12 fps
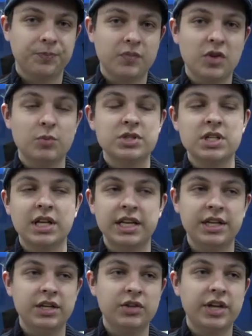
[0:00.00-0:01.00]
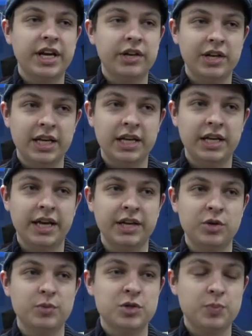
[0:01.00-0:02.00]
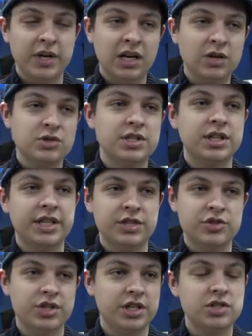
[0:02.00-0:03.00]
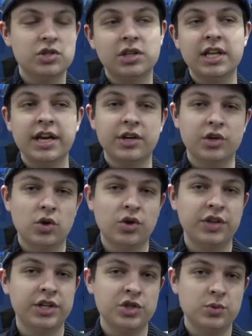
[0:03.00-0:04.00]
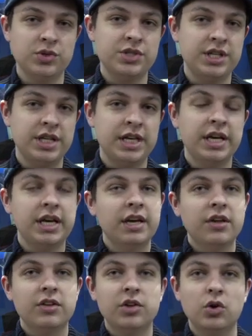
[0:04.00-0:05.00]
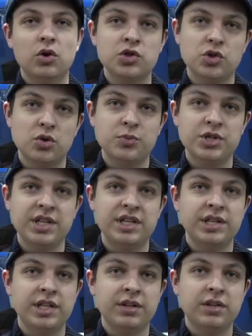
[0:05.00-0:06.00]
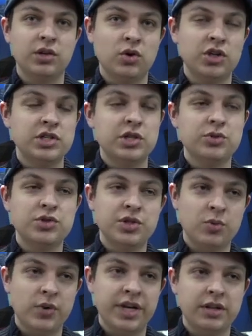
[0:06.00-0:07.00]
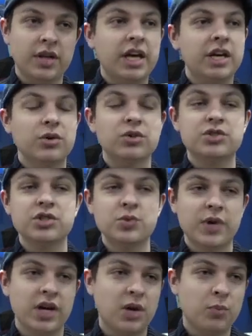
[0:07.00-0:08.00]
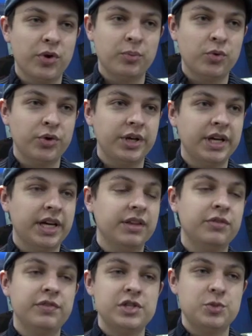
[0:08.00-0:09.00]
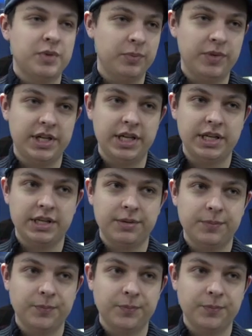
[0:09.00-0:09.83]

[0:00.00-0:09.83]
You must clean it regularly and you must pay close attention. It's not like a dog that you will see, the dog stops eating, the dog is losing weight. You'll just wake up one morning and the fish might be dead.